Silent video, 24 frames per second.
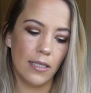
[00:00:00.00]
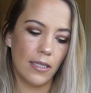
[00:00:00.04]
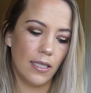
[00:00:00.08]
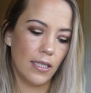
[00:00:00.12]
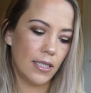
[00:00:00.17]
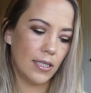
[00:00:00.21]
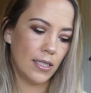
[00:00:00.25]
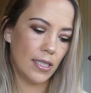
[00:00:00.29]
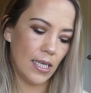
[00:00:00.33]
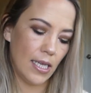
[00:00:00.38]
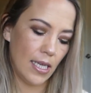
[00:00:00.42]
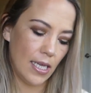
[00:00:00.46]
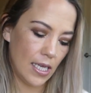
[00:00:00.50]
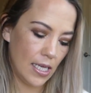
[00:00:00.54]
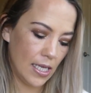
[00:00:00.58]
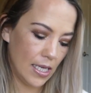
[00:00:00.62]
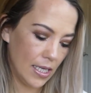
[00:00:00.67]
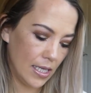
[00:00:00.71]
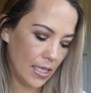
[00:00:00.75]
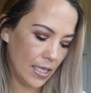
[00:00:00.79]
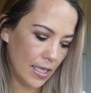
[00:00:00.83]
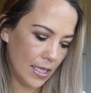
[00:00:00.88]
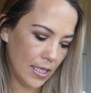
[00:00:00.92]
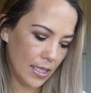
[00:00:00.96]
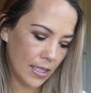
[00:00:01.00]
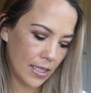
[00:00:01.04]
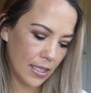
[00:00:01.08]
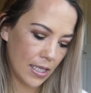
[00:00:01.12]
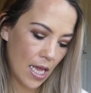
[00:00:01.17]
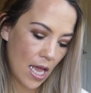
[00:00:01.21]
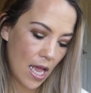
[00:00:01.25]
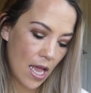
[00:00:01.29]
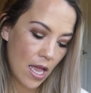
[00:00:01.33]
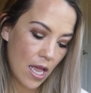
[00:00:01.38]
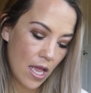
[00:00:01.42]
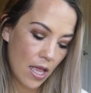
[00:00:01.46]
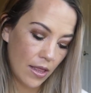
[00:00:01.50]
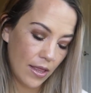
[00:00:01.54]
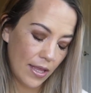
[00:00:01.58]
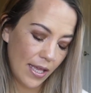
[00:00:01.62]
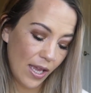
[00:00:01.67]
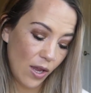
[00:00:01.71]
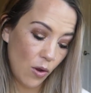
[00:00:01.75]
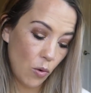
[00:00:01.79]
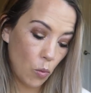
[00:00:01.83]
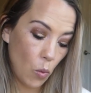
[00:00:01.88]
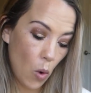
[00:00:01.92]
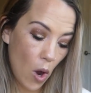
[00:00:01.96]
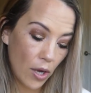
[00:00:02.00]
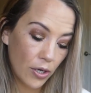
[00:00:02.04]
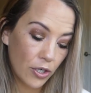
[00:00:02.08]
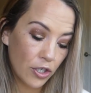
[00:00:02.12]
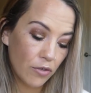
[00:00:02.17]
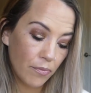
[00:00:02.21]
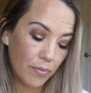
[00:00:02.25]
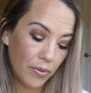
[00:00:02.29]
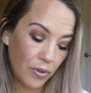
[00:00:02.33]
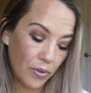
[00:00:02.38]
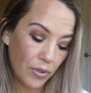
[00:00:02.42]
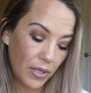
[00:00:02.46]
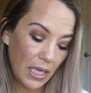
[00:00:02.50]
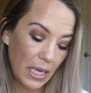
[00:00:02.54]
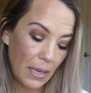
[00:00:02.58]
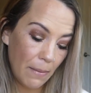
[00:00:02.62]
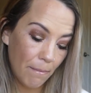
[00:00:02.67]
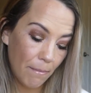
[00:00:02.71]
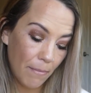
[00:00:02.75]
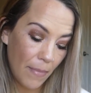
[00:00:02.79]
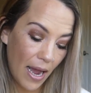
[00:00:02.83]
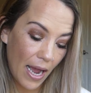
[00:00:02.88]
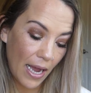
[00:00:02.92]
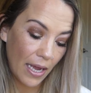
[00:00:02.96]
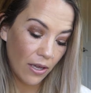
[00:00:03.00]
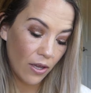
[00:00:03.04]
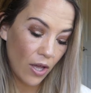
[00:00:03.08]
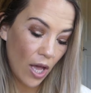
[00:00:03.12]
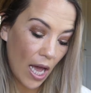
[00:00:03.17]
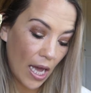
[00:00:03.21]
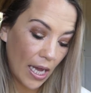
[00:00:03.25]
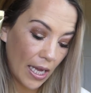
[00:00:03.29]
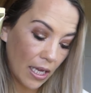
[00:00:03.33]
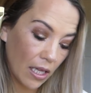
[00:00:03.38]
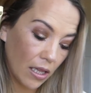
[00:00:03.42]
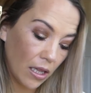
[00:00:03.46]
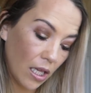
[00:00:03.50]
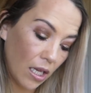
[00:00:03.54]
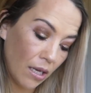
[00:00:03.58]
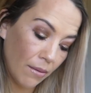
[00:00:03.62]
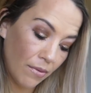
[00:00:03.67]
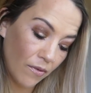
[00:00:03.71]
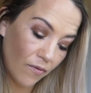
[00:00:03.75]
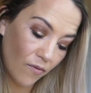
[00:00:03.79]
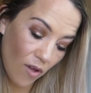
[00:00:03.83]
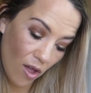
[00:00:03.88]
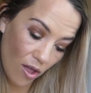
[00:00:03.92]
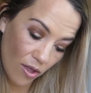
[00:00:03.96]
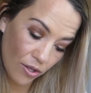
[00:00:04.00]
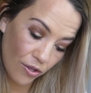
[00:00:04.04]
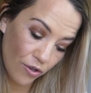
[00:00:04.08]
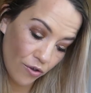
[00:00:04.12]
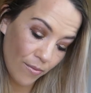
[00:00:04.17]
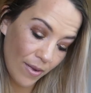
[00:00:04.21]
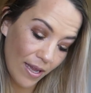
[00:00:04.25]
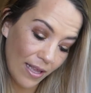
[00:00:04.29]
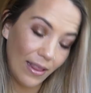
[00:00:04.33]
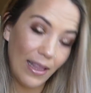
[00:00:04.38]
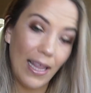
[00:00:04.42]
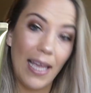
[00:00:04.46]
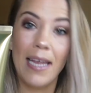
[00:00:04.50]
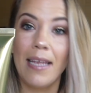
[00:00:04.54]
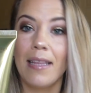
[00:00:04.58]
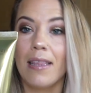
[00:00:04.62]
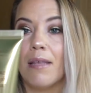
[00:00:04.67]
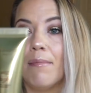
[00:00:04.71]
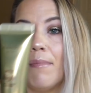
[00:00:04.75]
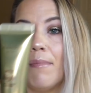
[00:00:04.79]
This is the Wander Beauty Mile High Club Volume and Length